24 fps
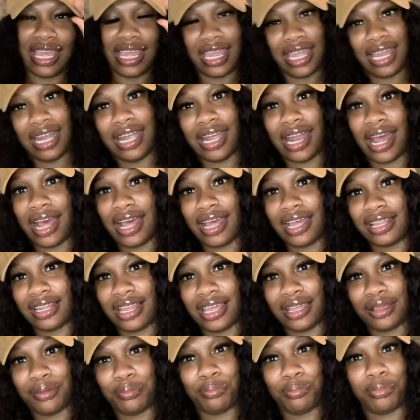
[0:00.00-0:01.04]
and not
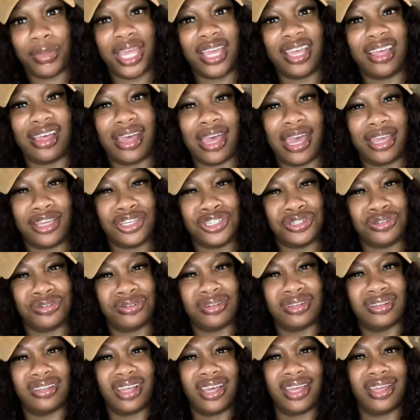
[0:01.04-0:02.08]
like make an
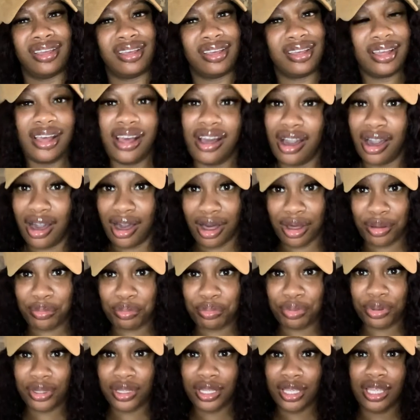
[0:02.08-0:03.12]
extra like hump
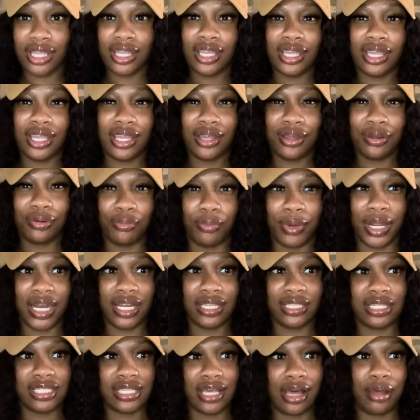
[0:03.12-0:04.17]
right
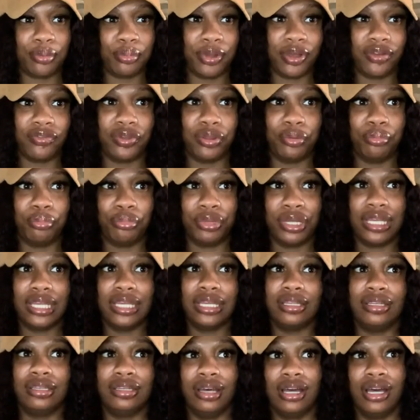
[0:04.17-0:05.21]
at the top of it, but
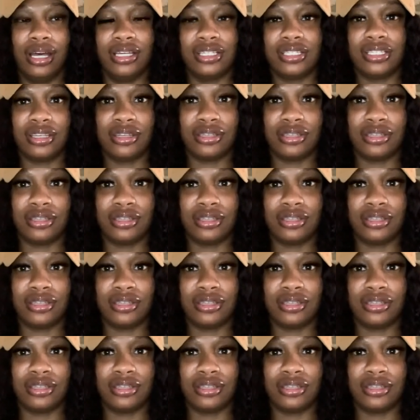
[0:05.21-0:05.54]
it does.